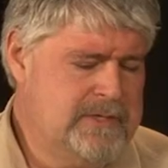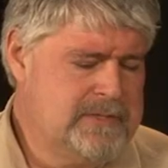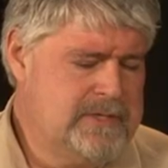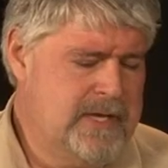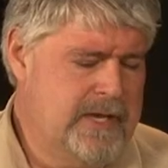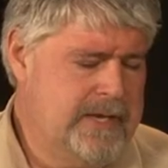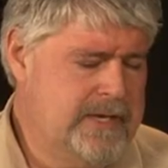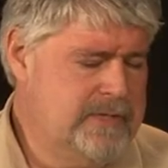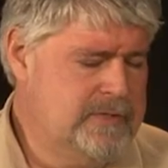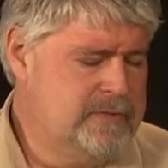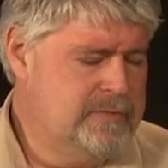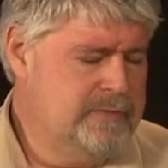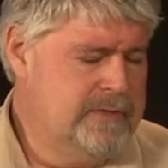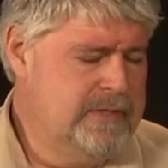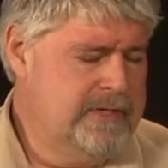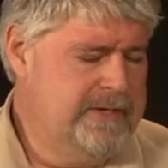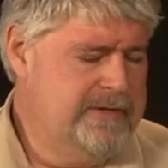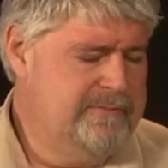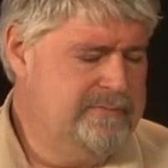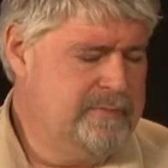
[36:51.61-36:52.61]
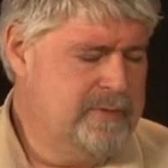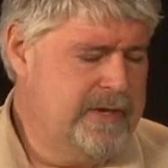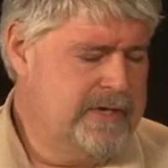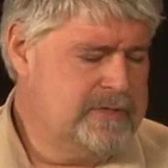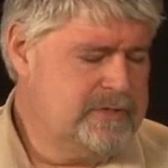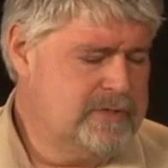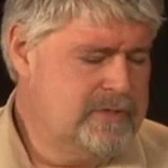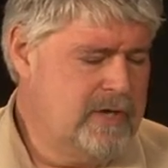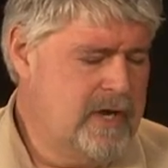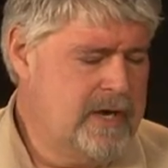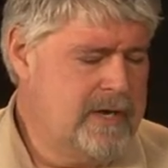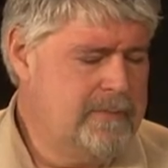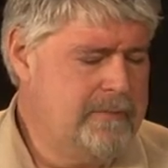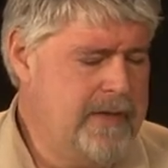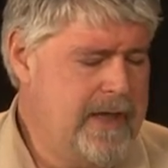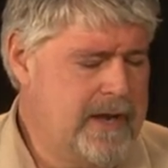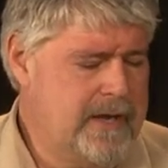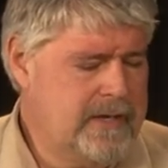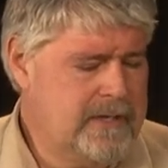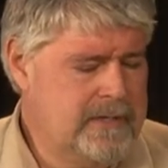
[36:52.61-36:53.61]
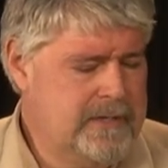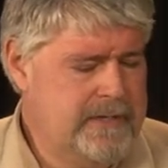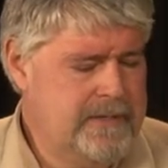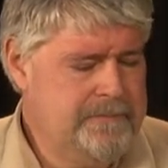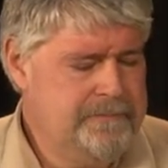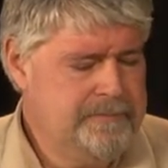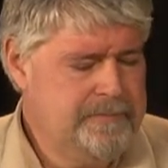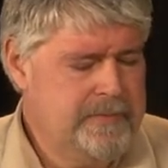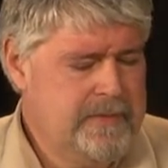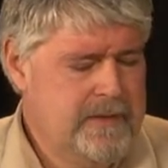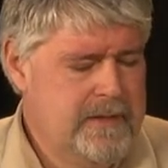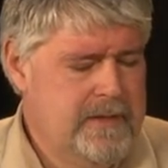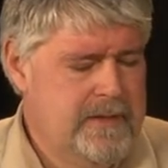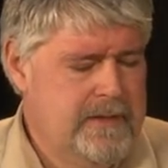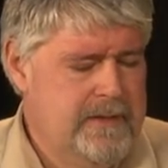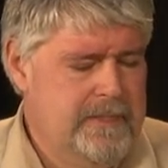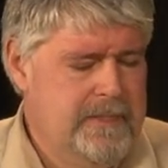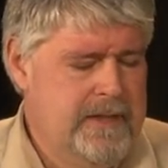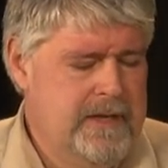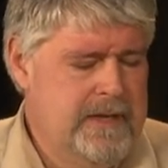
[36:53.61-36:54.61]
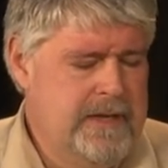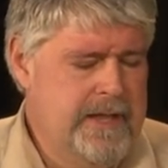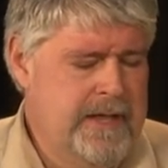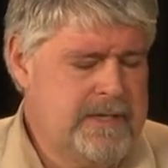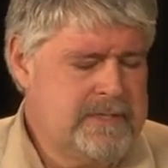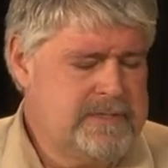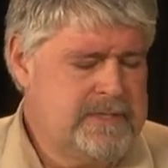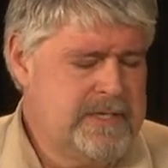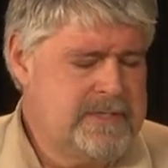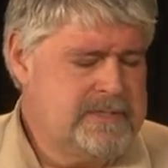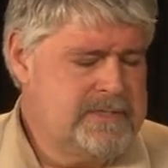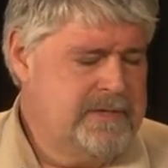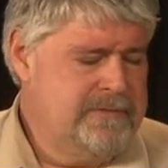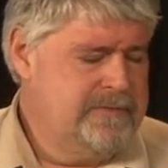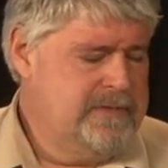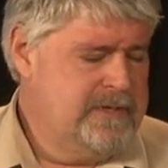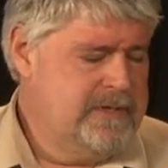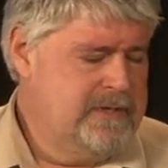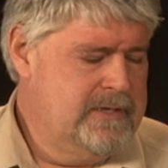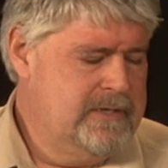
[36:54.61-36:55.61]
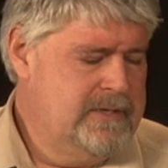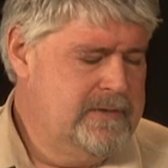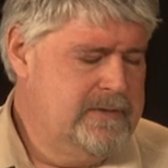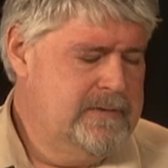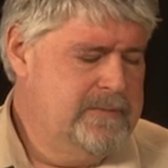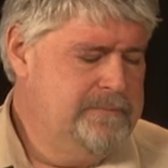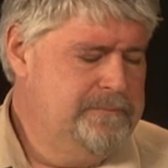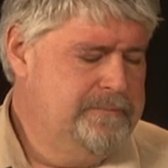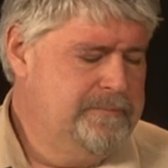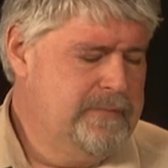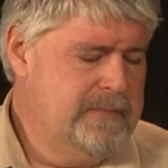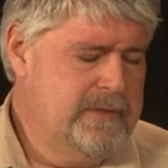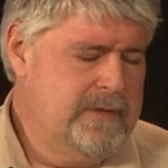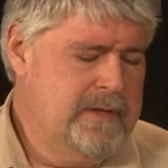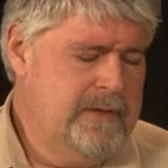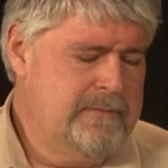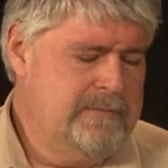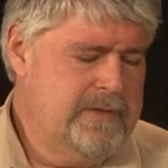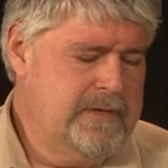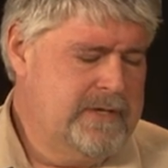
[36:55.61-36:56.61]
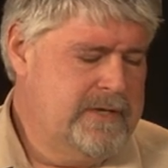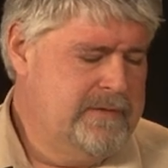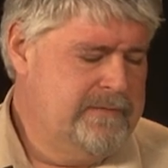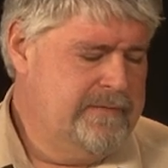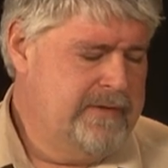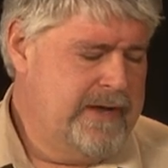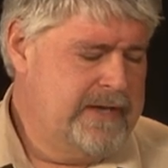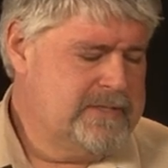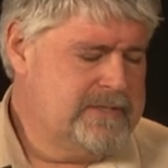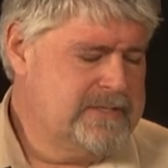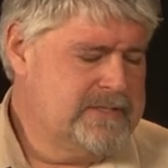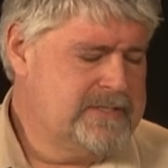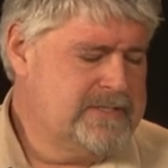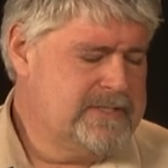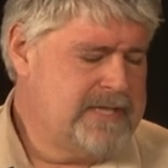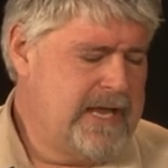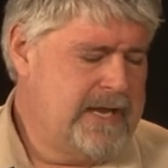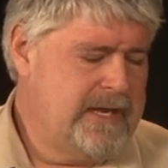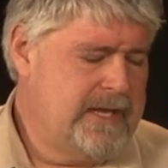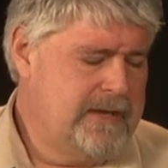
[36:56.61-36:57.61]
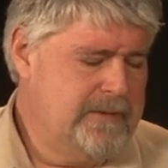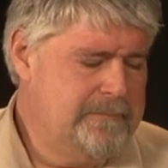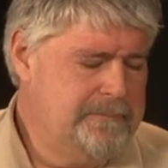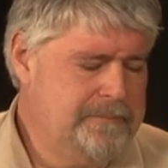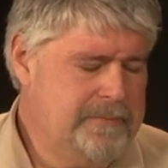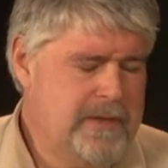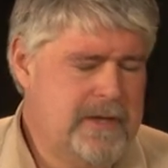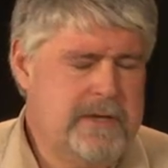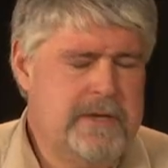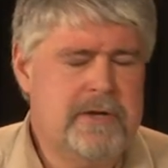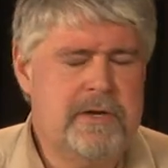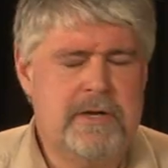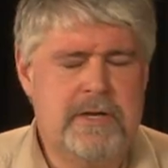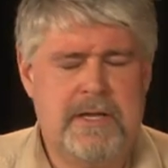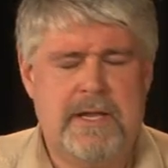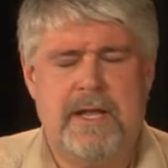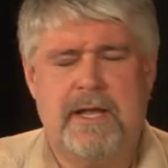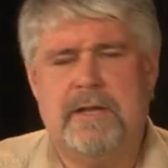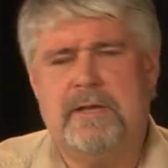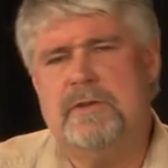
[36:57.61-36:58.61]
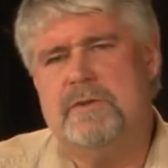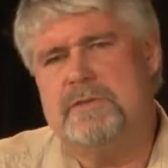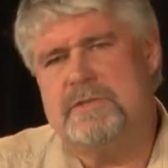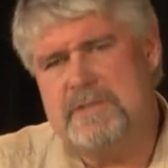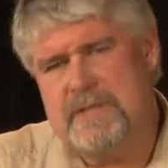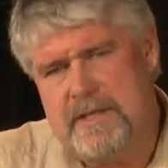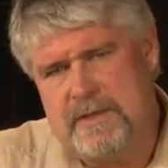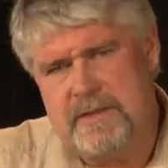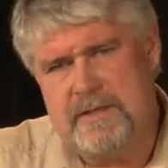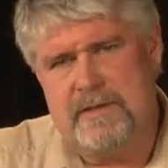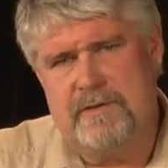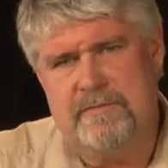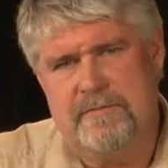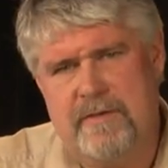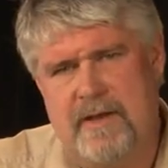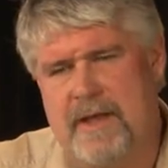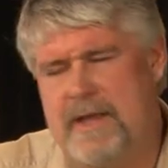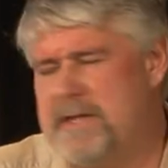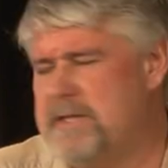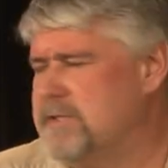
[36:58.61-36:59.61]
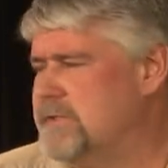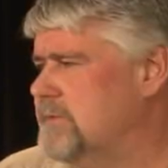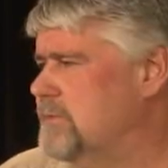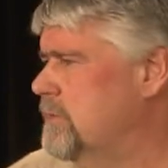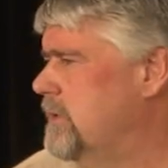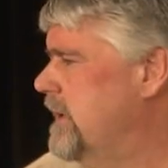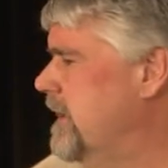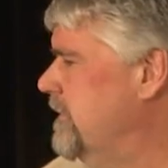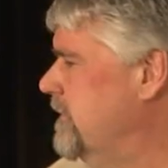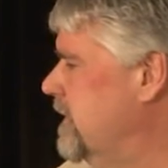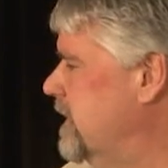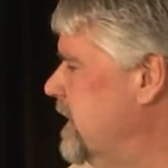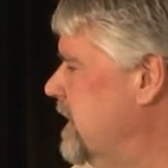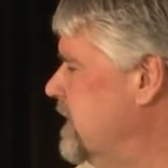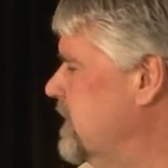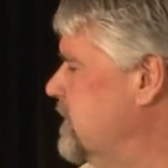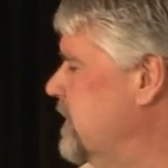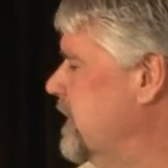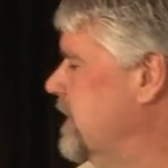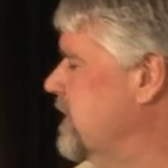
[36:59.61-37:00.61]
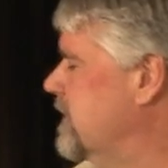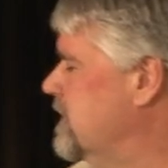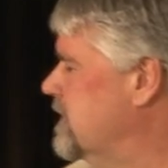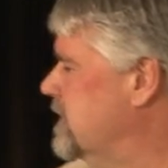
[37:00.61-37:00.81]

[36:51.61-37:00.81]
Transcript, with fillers: designed to relieve pressure automatically in excess of the of the device's setting. And here again, you set the device, whatever it is, whether